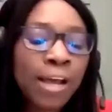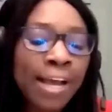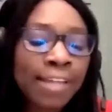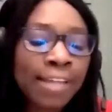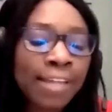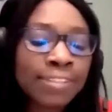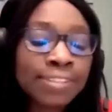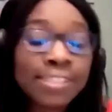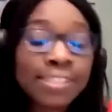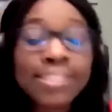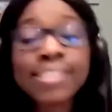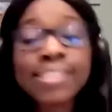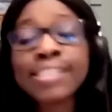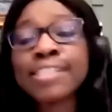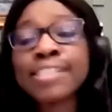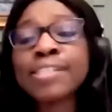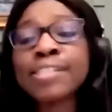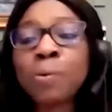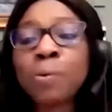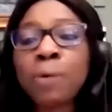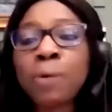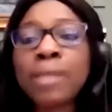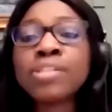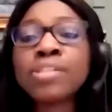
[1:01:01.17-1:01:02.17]
know, and this
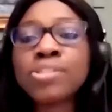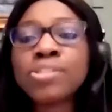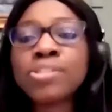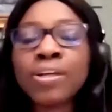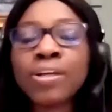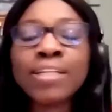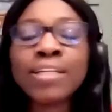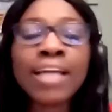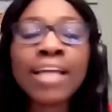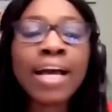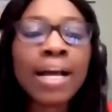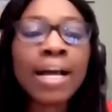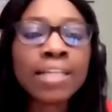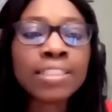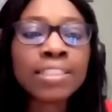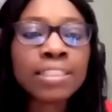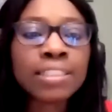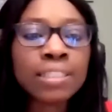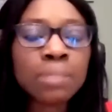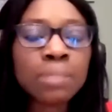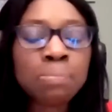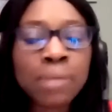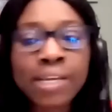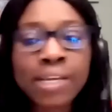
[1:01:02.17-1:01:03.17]
is the question that
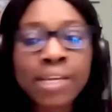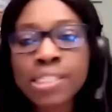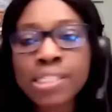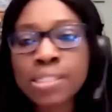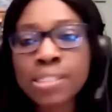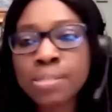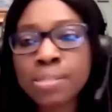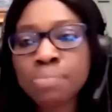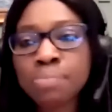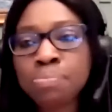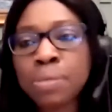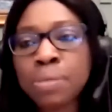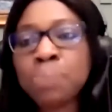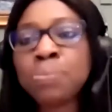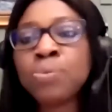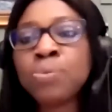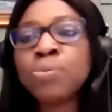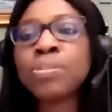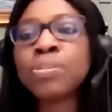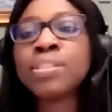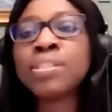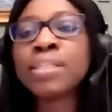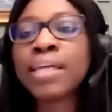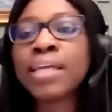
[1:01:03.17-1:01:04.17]
actually makes
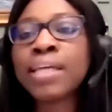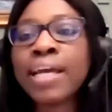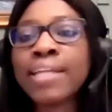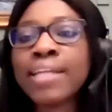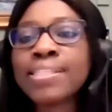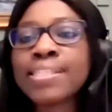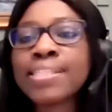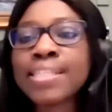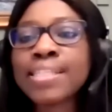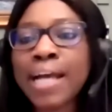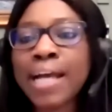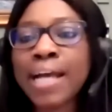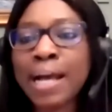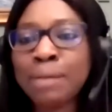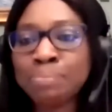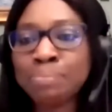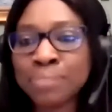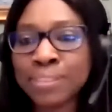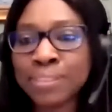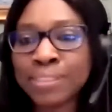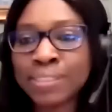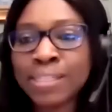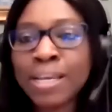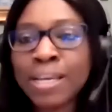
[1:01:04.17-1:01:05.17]
people to get
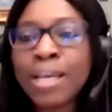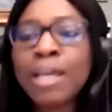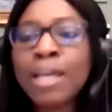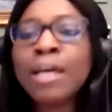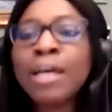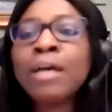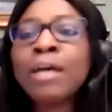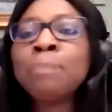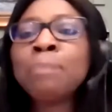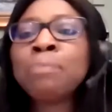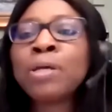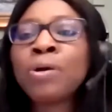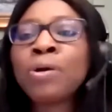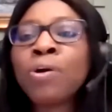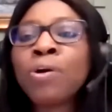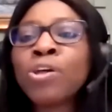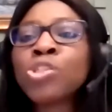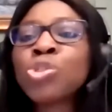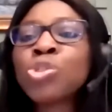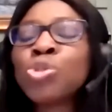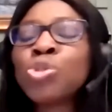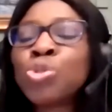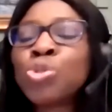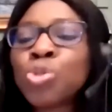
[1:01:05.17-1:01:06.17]
scammed,
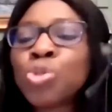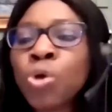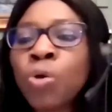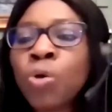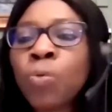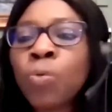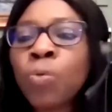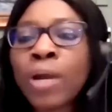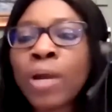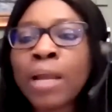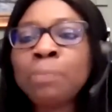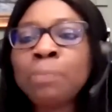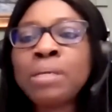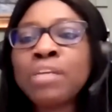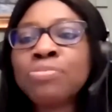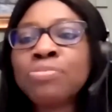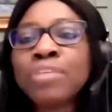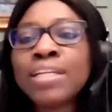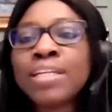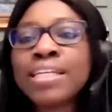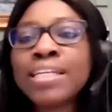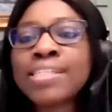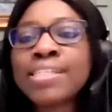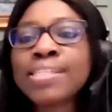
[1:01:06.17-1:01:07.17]
because you don't want,
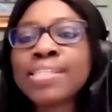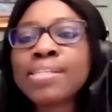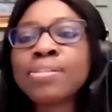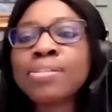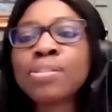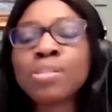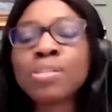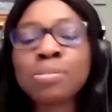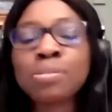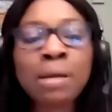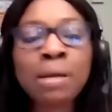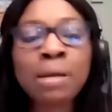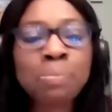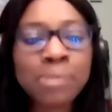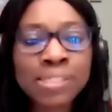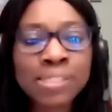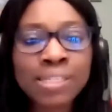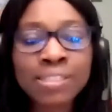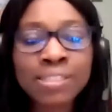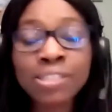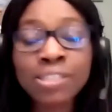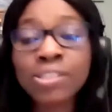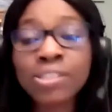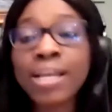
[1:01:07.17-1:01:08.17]
if you listen to my
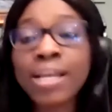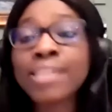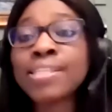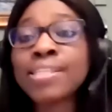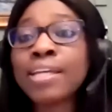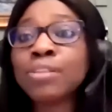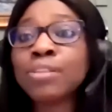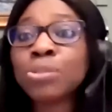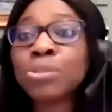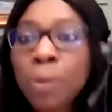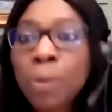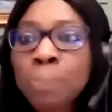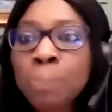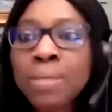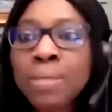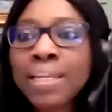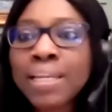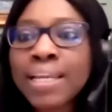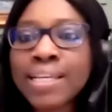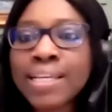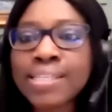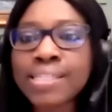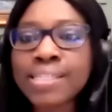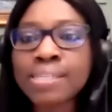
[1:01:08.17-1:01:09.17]
presentation, I said, don't
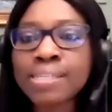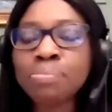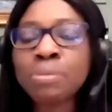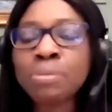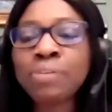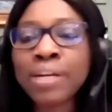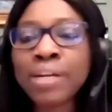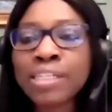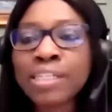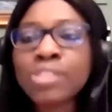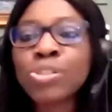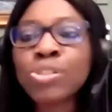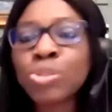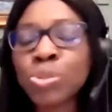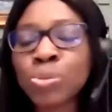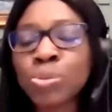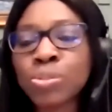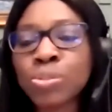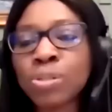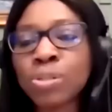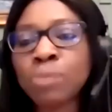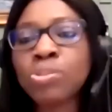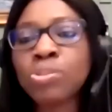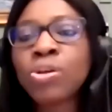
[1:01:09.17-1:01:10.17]
be lazy, be ready to
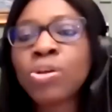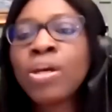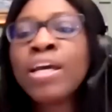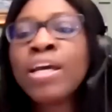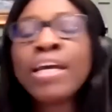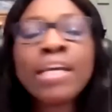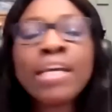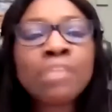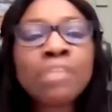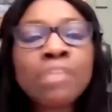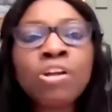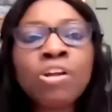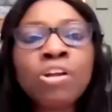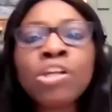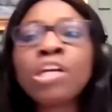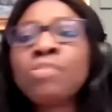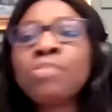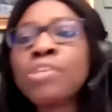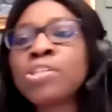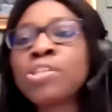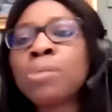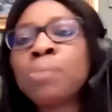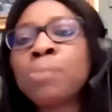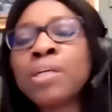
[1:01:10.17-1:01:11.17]
do something. So if you're
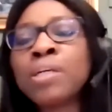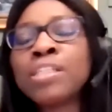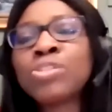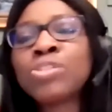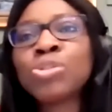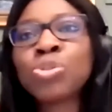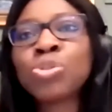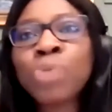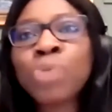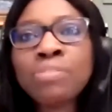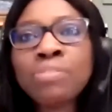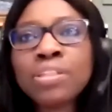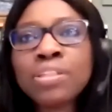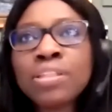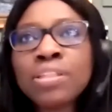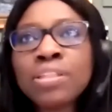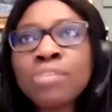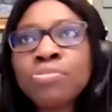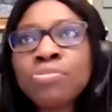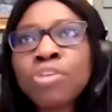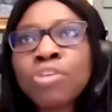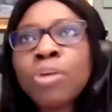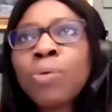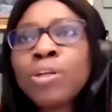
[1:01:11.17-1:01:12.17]
looking for somebody to do
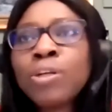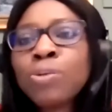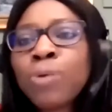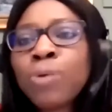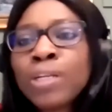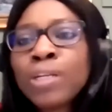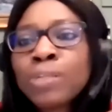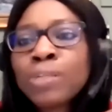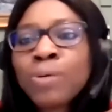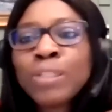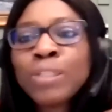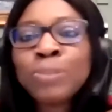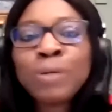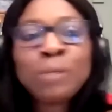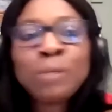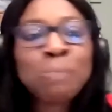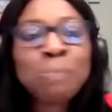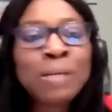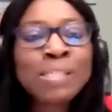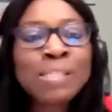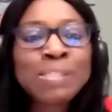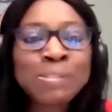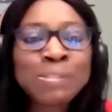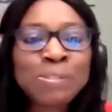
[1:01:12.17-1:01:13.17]
everything for you, what do you want
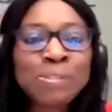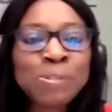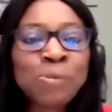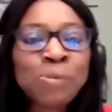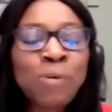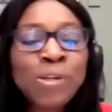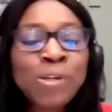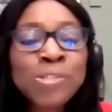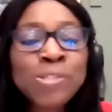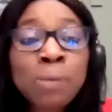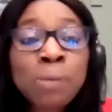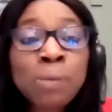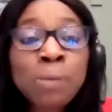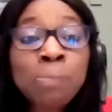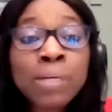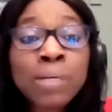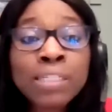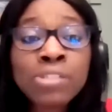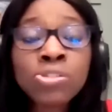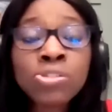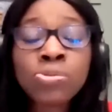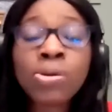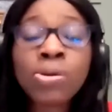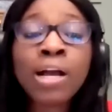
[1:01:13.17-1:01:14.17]
the best to do? You want
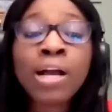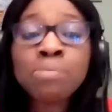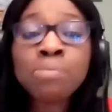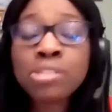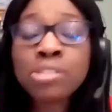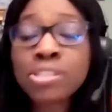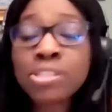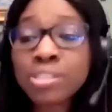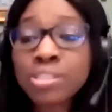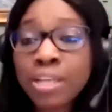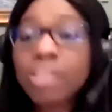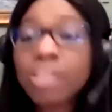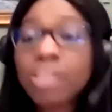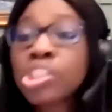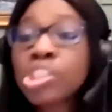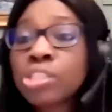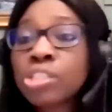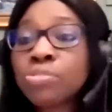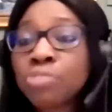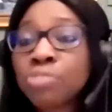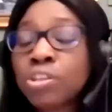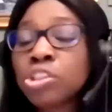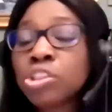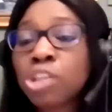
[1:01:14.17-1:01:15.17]
somebody to go and be
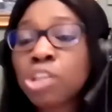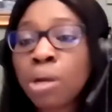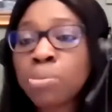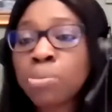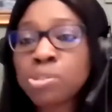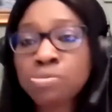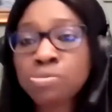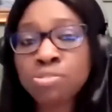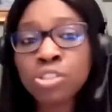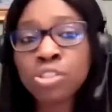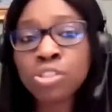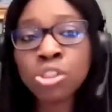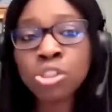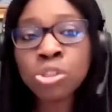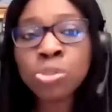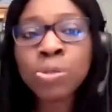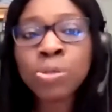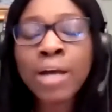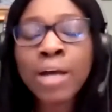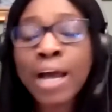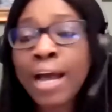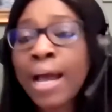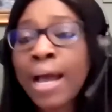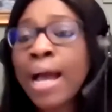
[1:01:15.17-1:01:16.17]
searching for jobs for
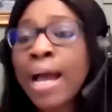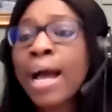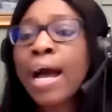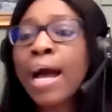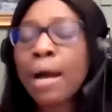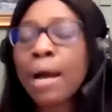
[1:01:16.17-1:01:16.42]
you,